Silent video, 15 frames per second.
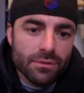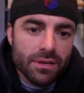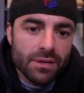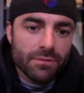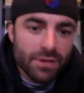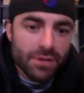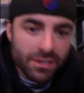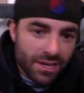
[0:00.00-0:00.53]
I
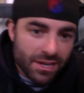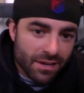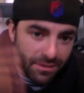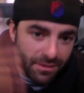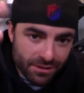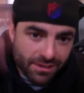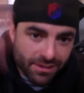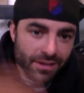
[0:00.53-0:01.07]
had run down
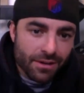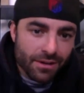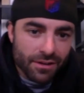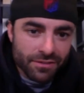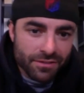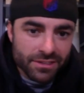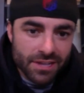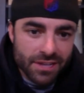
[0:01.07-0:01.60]
on
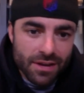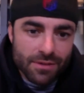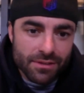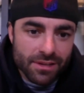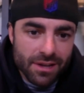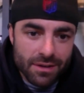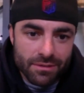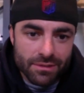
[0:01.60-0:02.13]
kickoff and tackle the
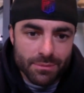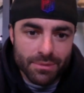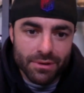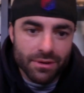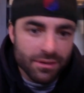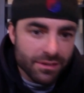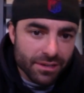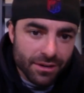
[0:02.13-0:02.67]
guy with the
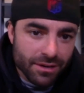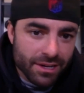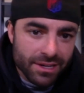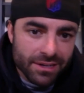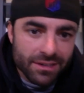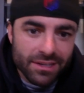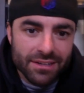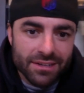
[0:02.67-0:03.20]
ball. You know, I
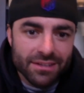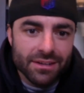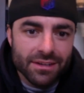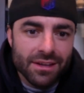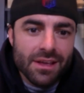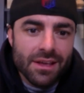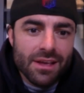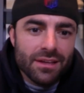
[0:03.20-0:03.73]
didn't even
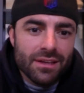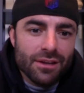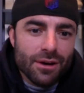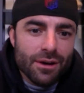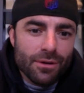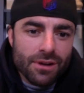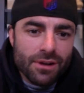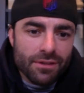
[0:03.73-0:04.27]

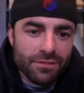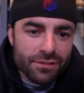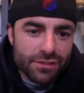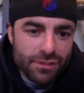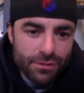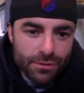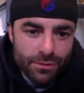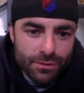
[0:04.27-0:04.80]
know cover
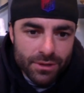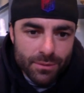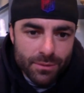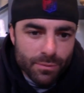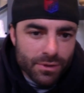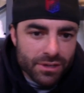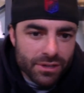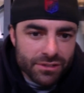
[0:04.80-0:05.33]
two
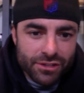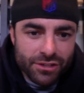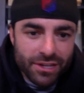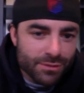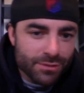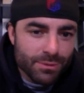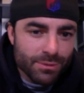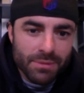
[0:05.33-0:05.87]
and what
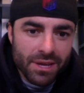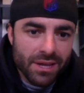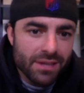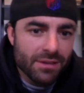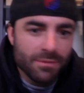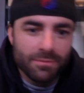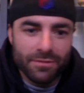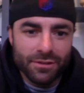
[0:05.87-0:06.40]
checks we
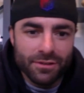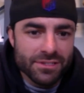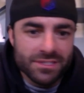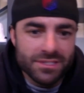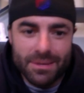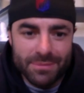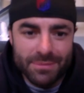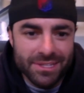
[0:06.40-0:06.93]
make
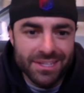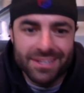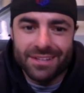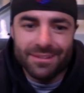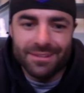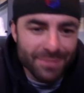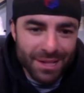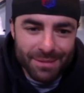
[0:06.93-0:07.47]
versus empty
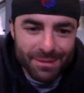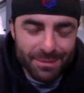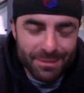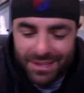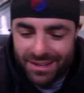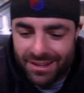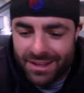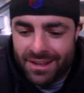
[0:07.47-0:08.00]
and blah blah
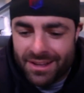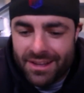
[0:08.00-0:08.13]
blah.